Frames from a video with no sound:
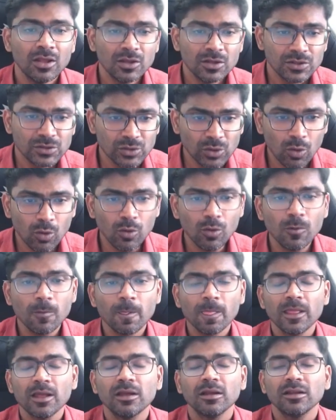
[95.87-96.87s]
So
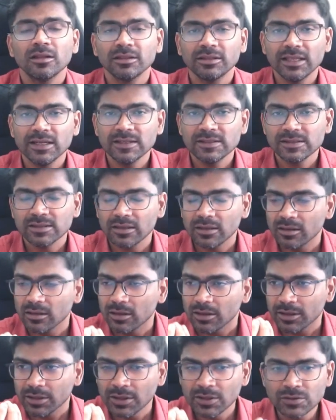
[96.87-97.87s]
there is
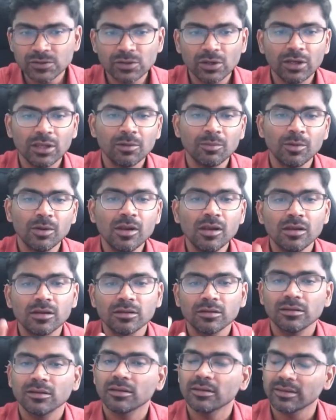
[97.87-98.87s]
insoluble
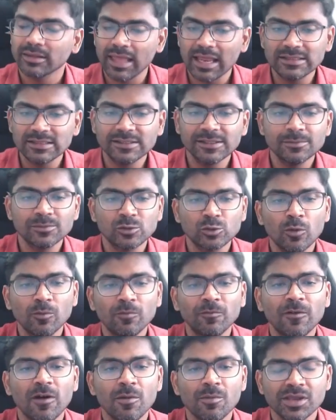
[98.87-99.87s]
calcium
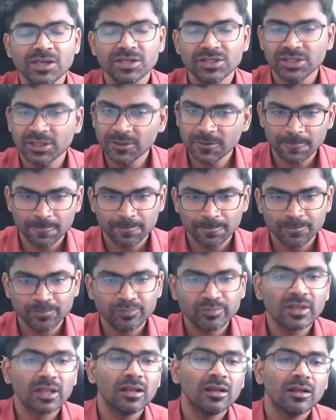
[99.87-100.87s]
soap formation.
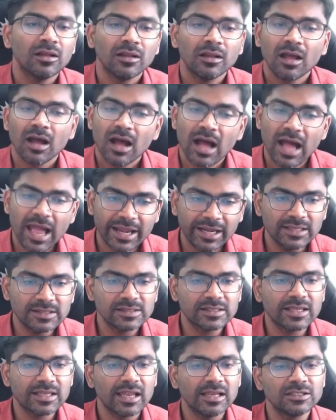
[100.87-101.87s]

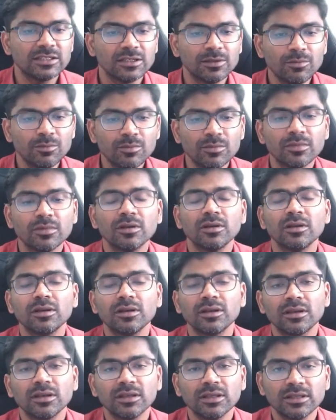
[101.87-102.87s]
Ionized calcium
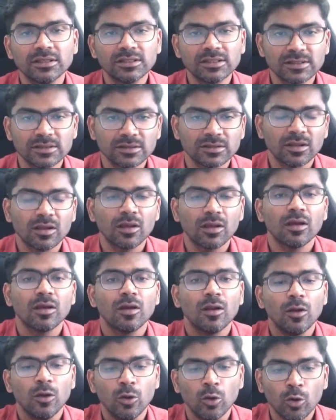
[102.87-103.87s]
is
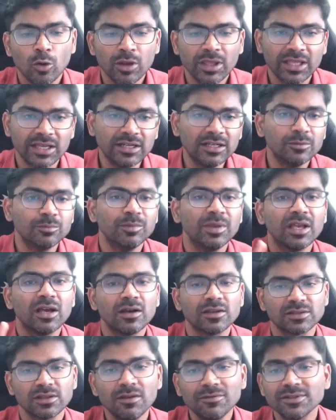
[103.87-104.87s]
lowered
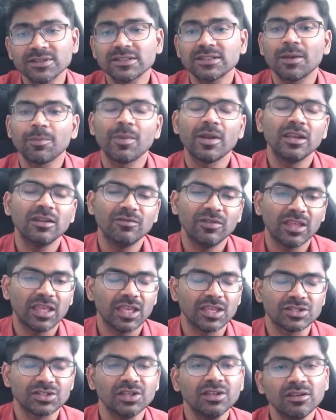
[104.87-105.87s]
because of
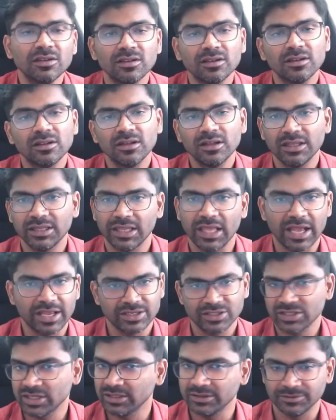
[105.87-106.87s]
saponification
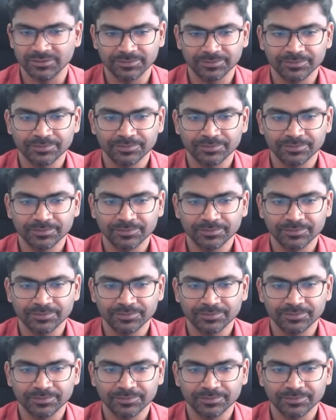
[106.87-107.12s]
reaction.